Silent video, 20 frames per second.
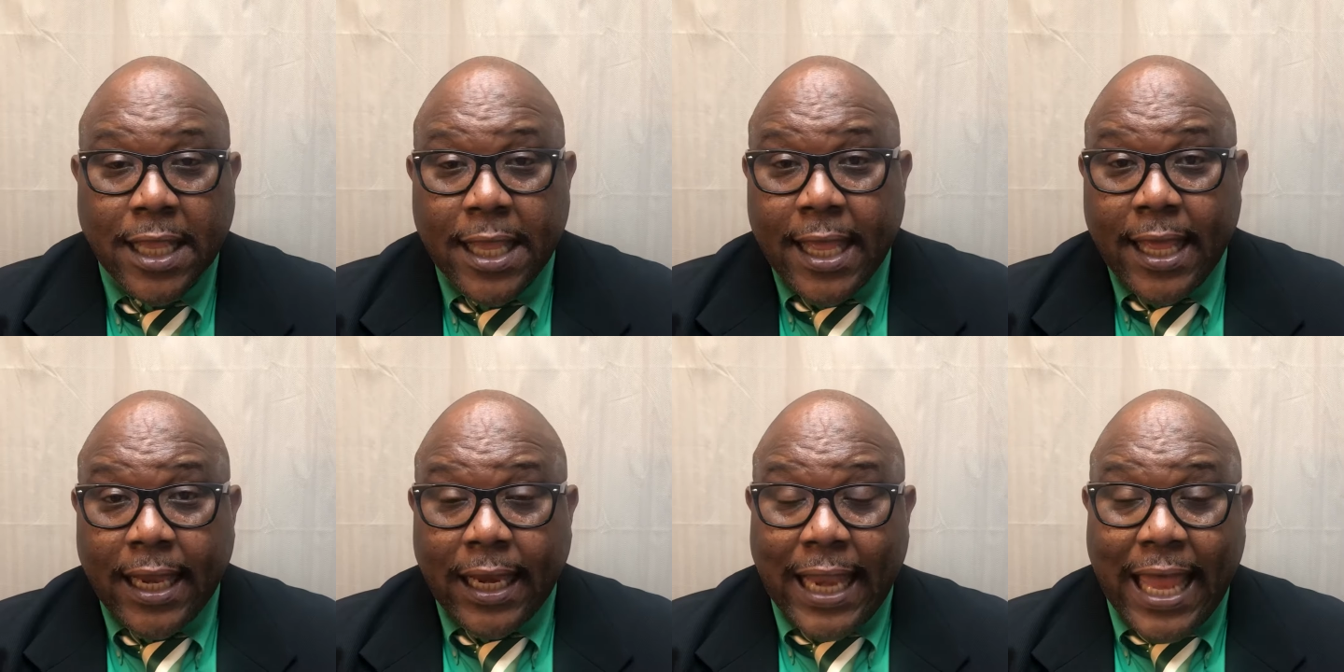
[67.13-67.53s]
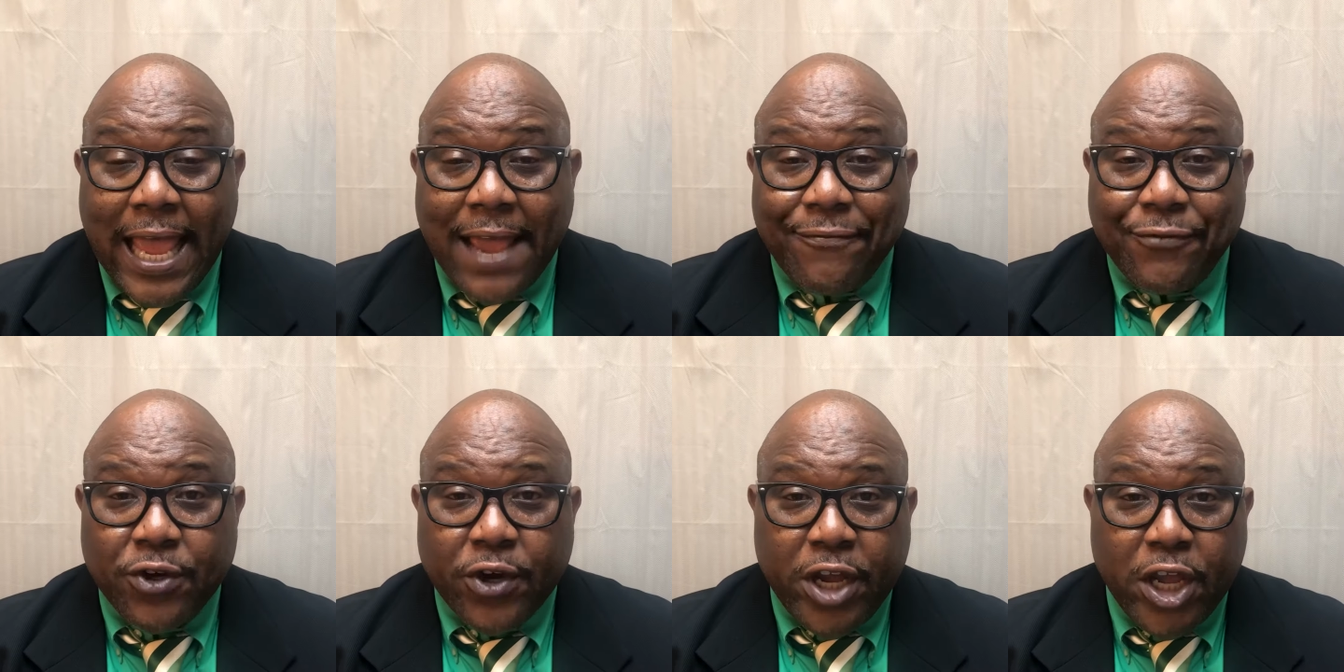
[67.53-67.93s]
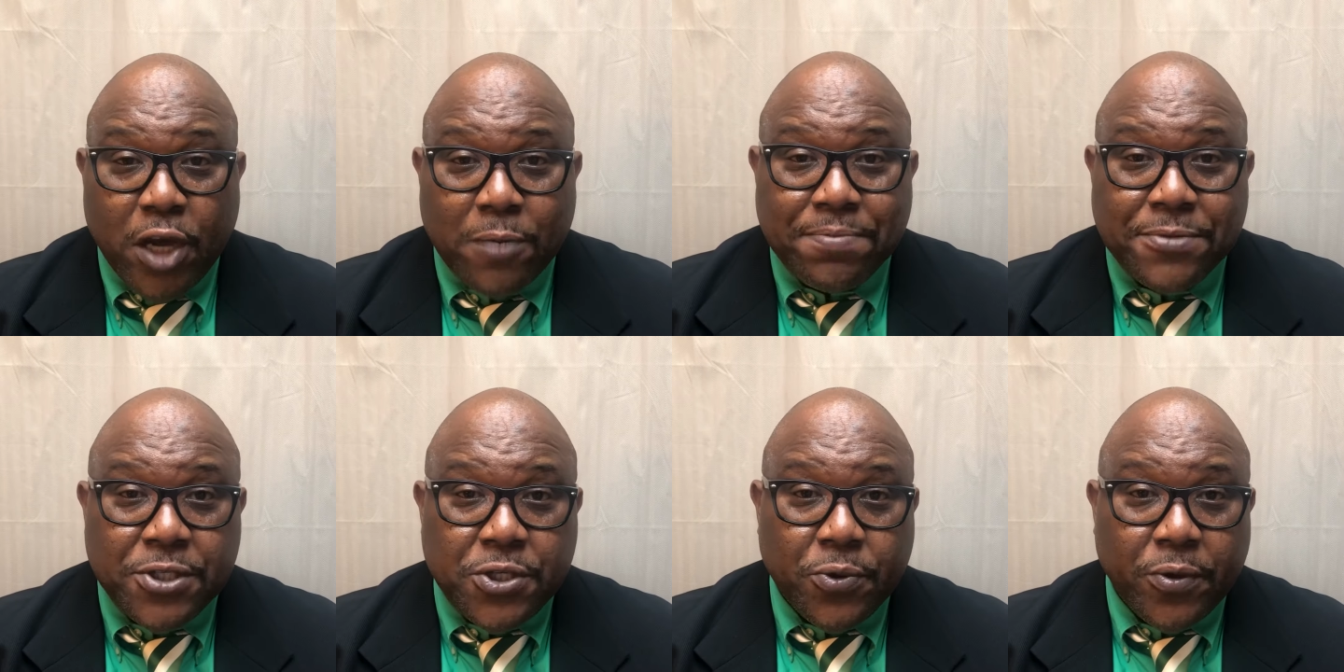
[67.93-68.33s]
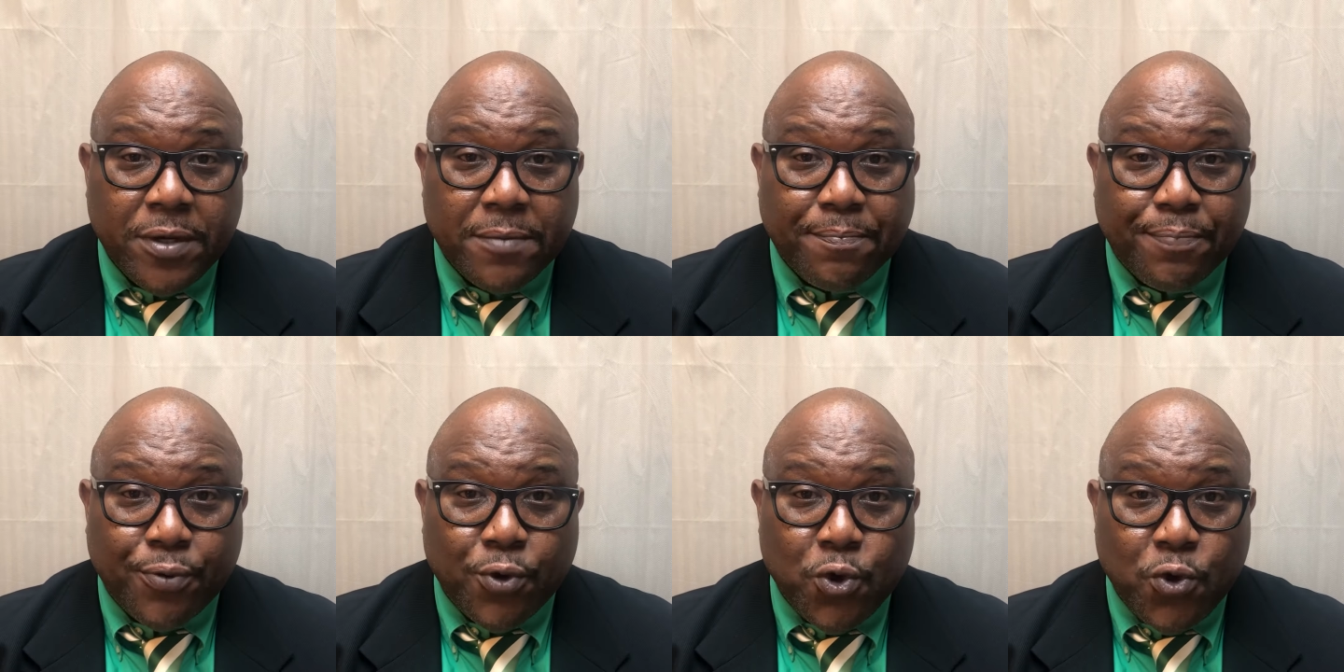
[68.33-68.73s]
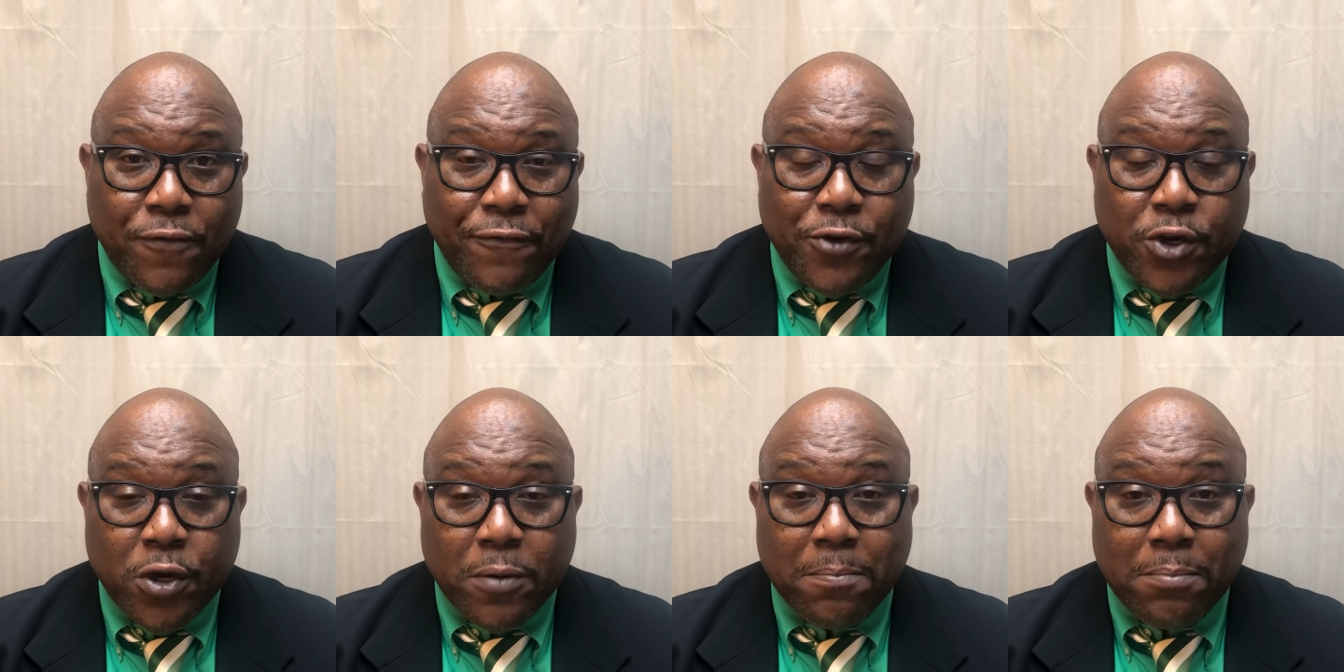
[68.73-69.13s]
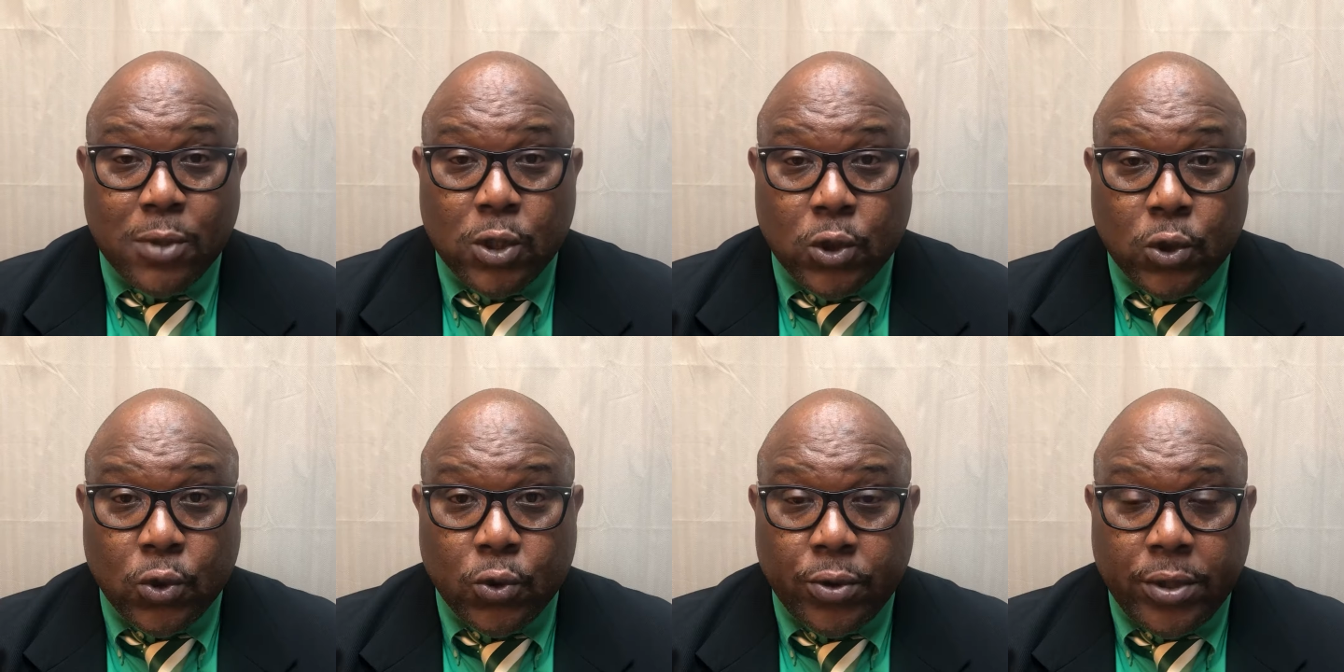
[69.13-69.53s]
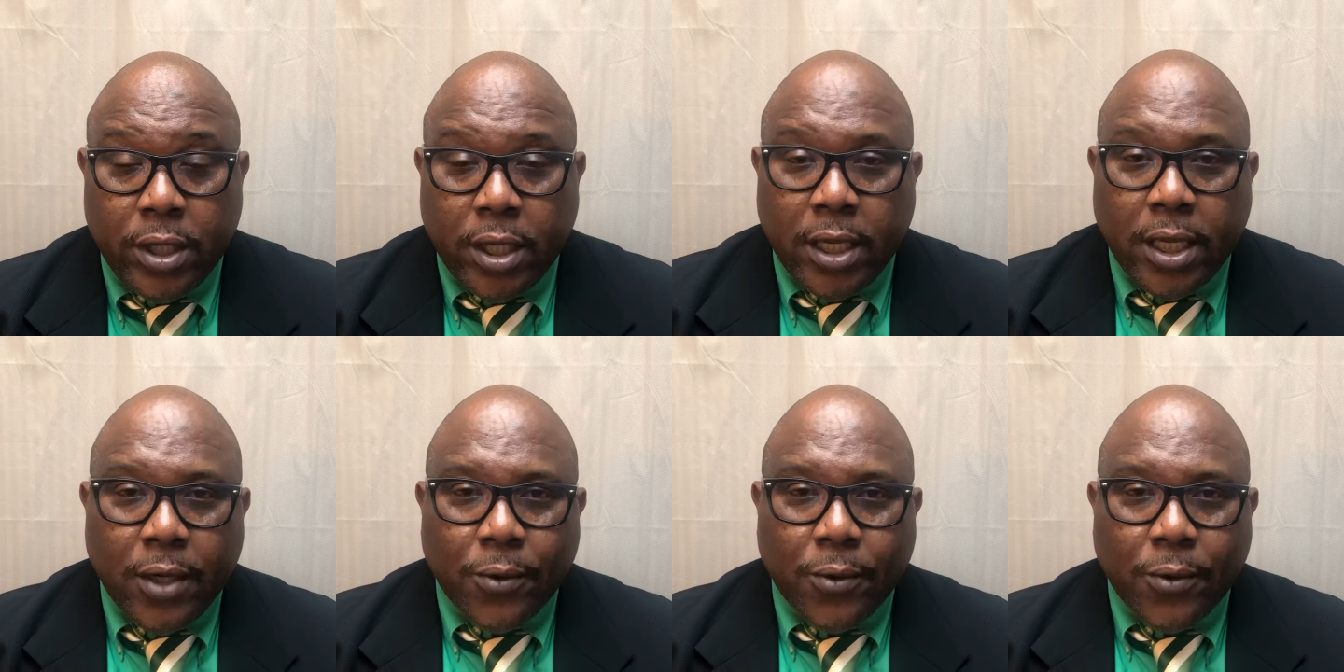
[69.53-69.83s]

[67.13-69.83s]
Laughter helps to improve your mood,